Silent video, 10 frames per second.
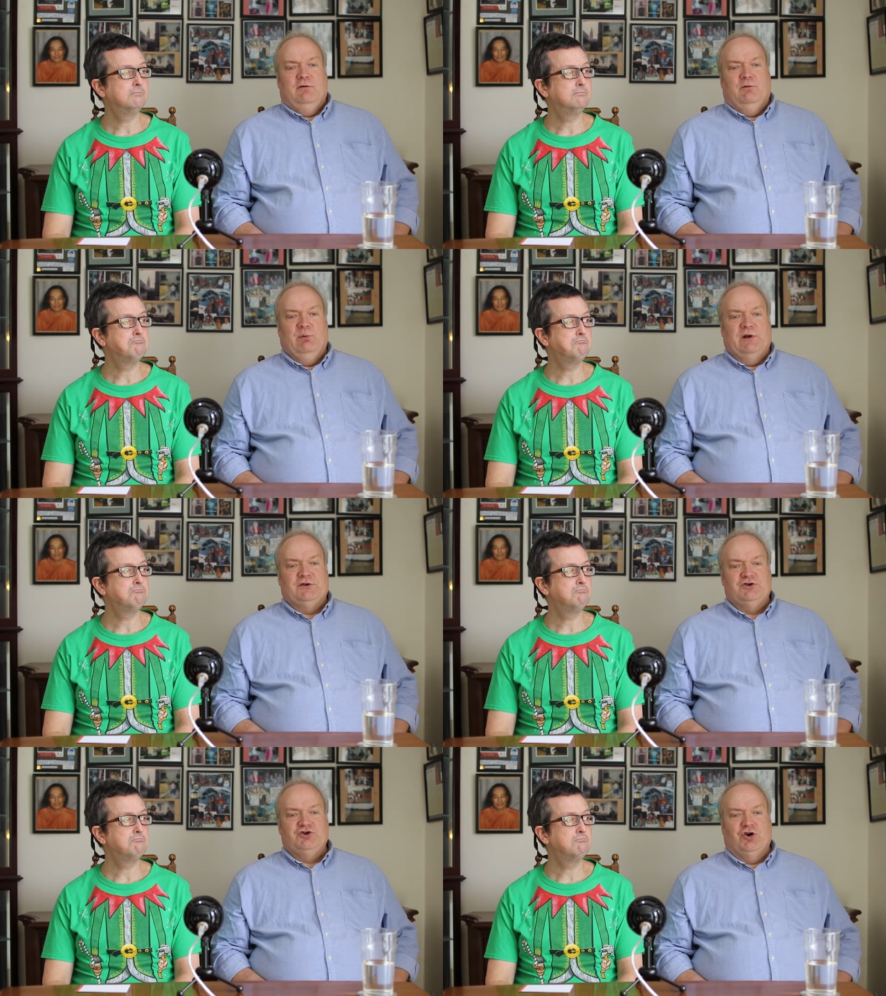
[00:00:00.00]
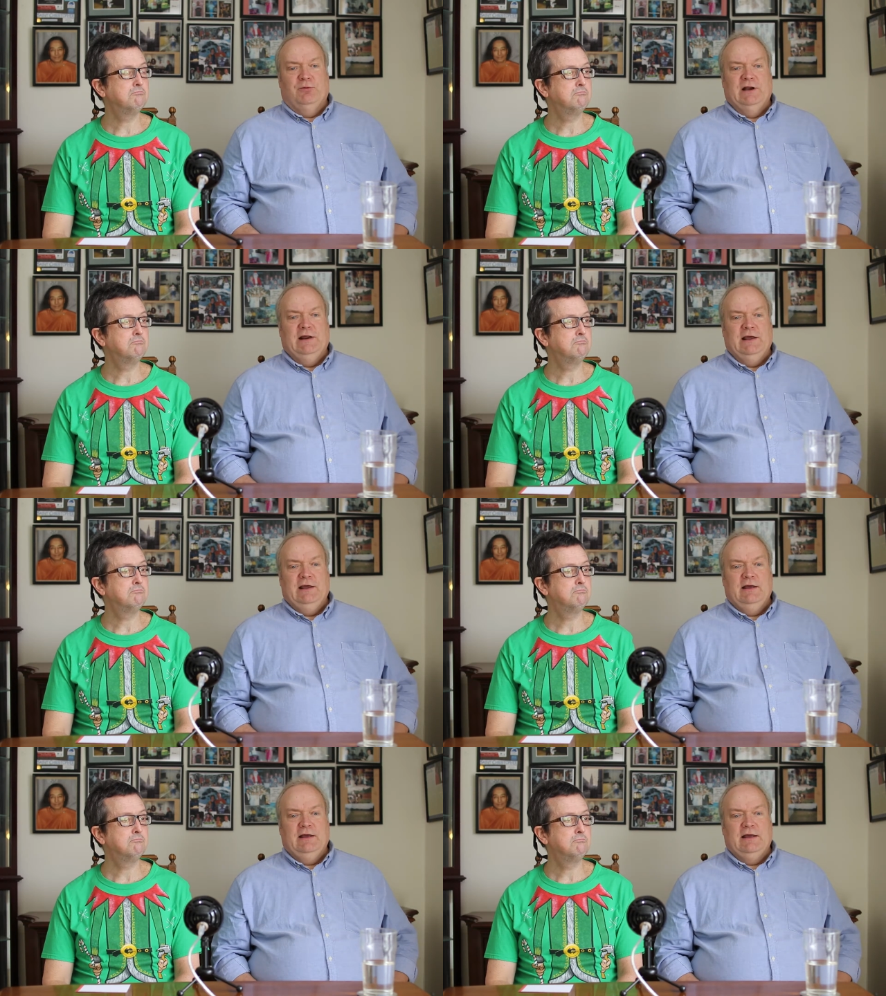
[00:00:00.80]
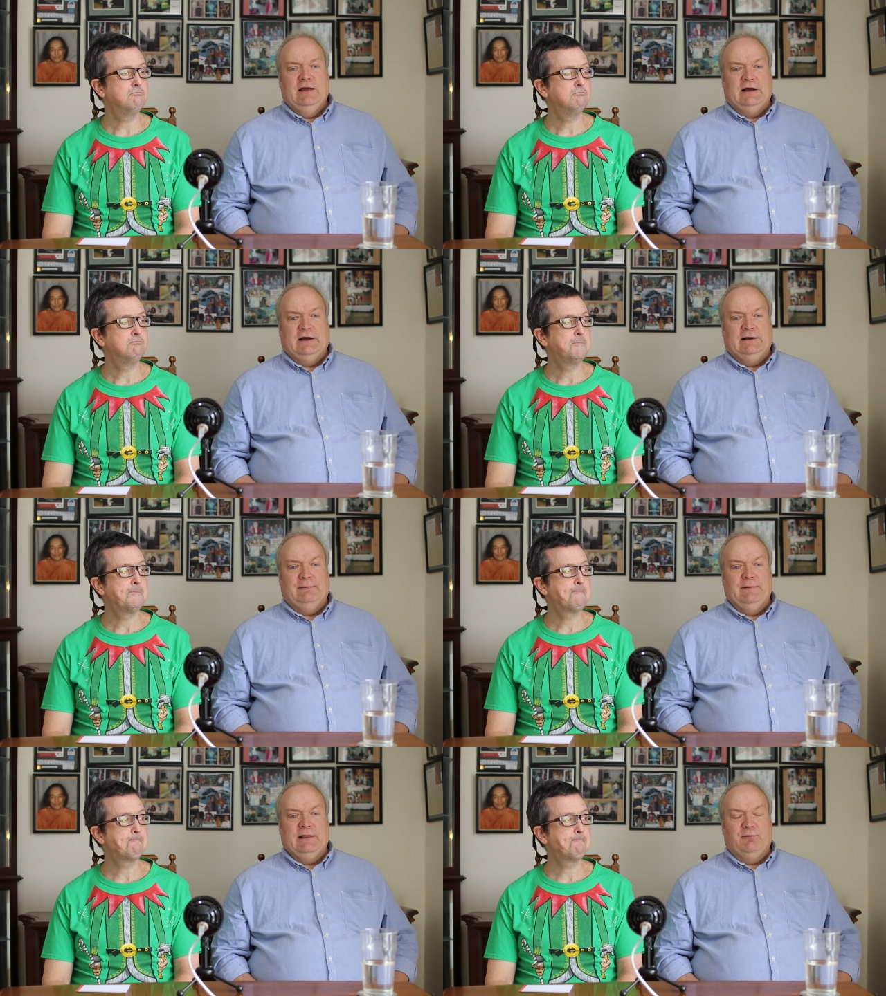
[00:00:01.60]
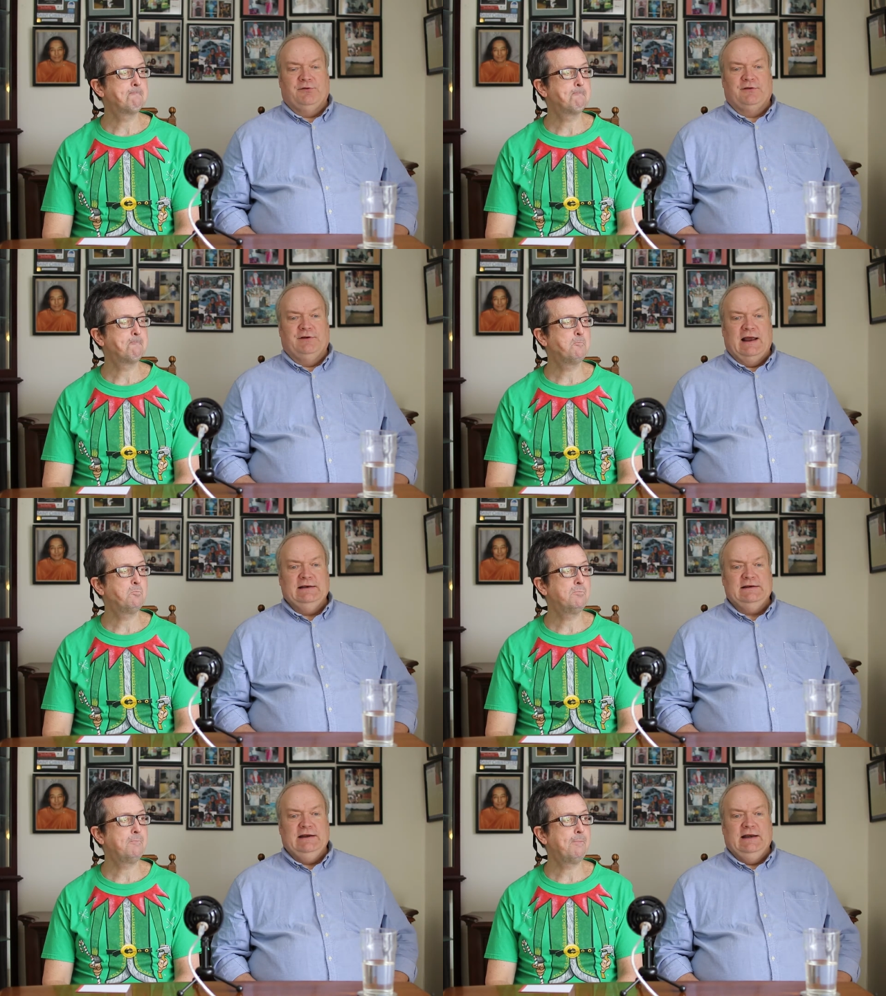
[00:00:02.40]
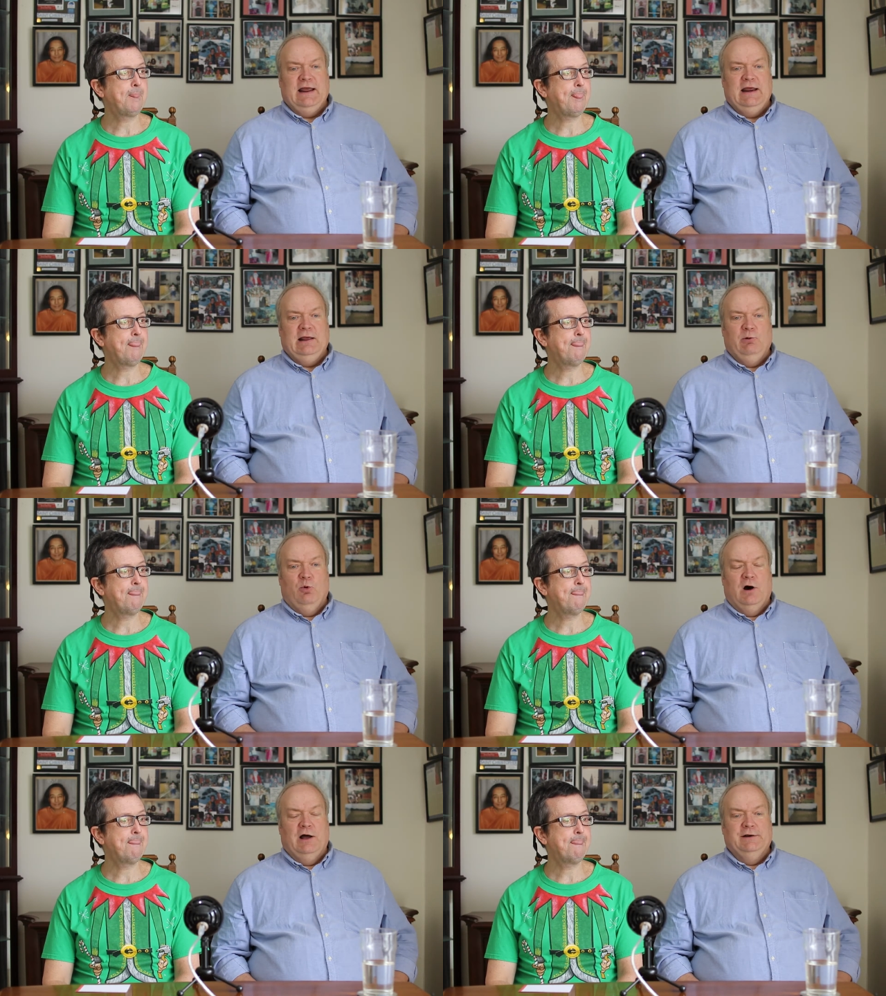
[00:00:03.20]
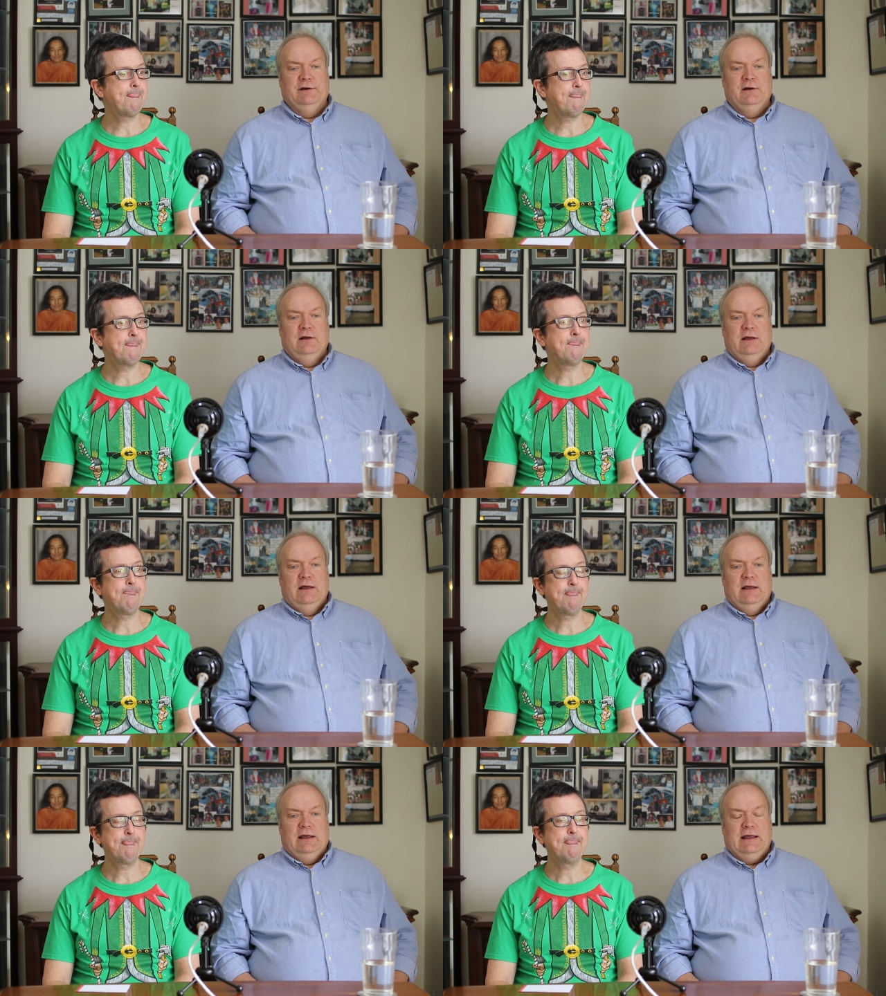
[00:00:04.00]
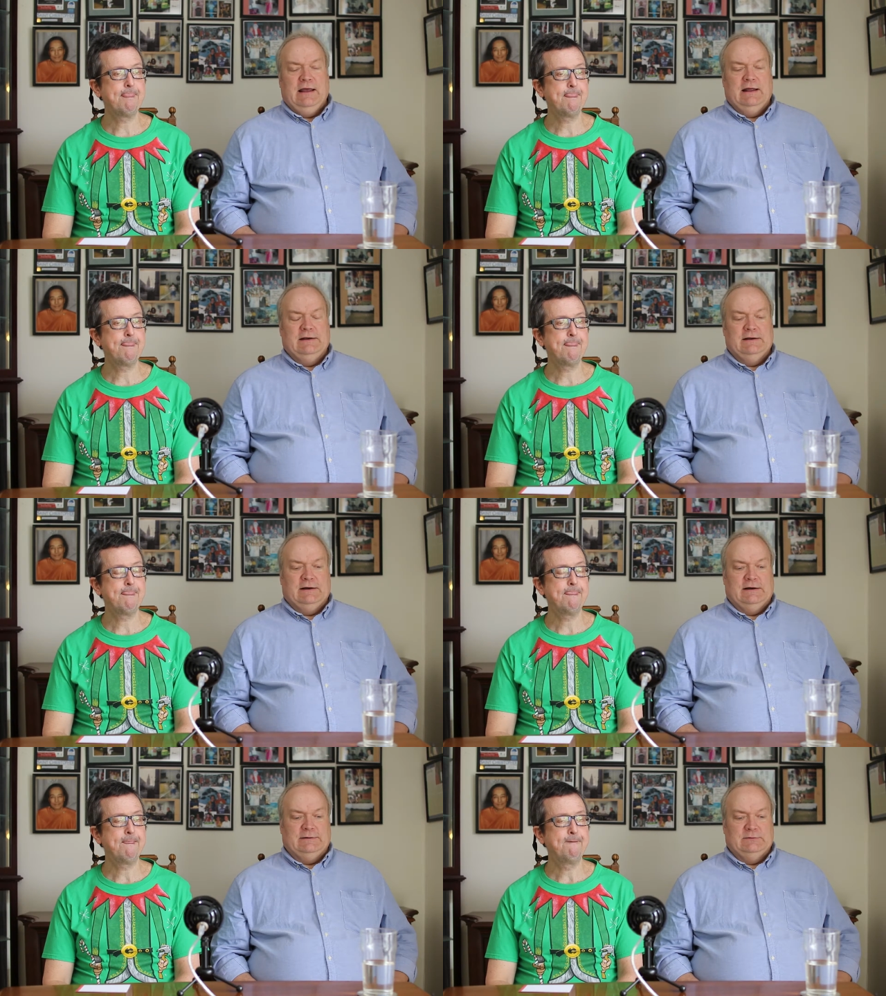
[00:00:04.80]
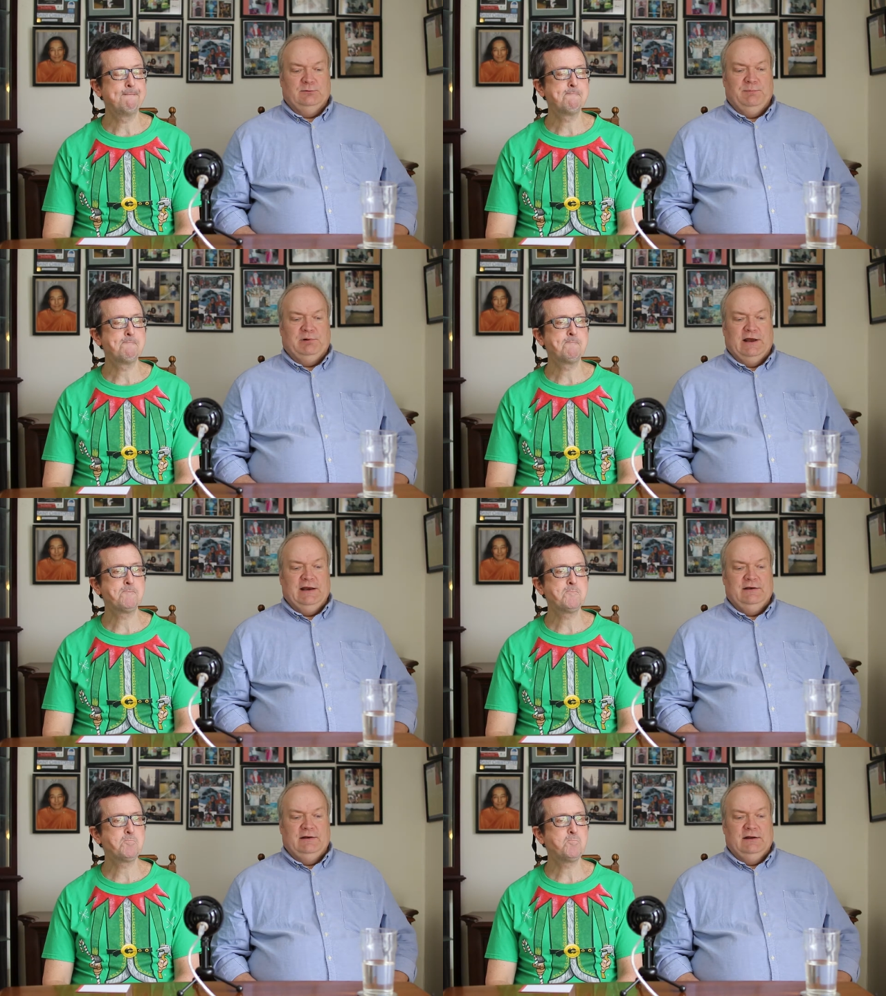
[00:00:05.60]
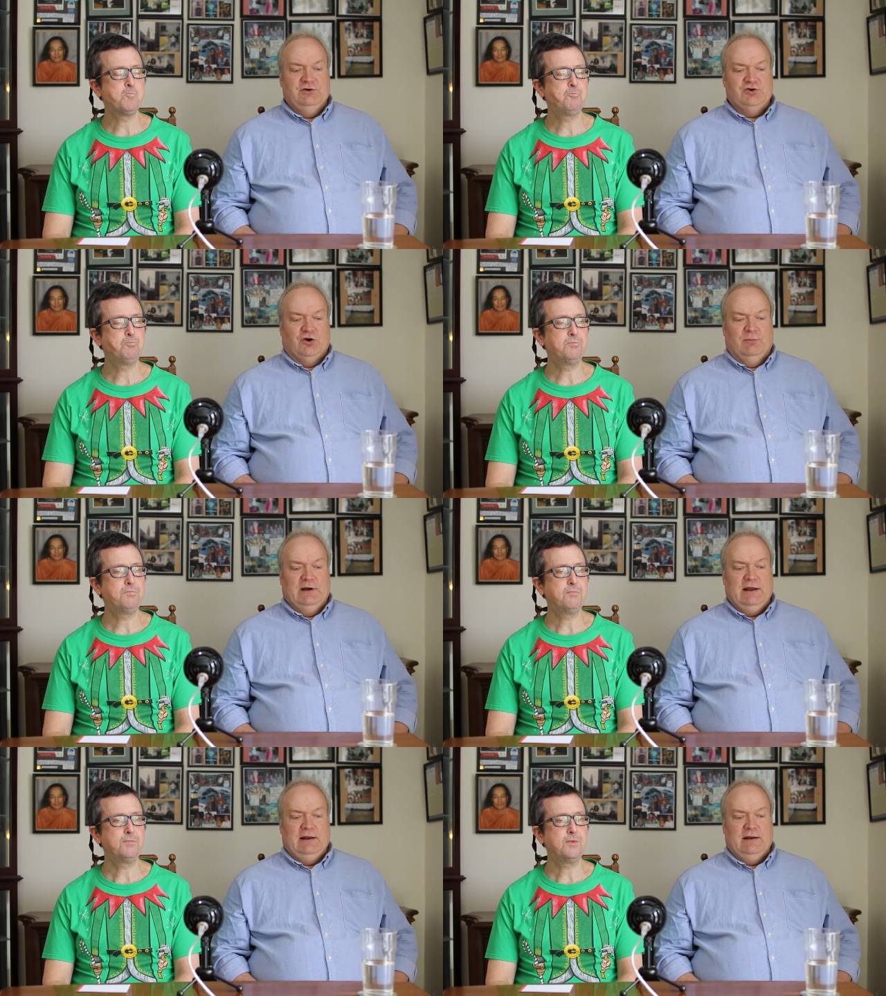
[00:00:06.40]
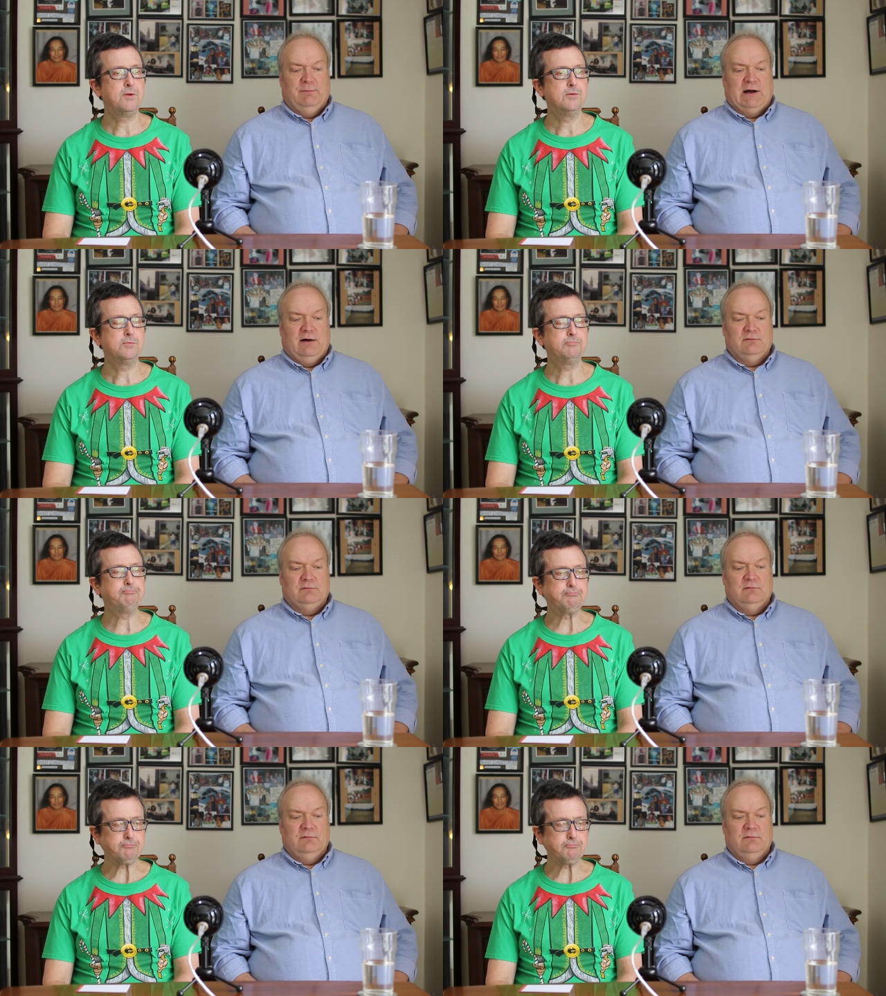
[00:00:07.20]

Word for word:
Speaker 1: We went to Germany uh, that was 1981, and uh, we played in Germany about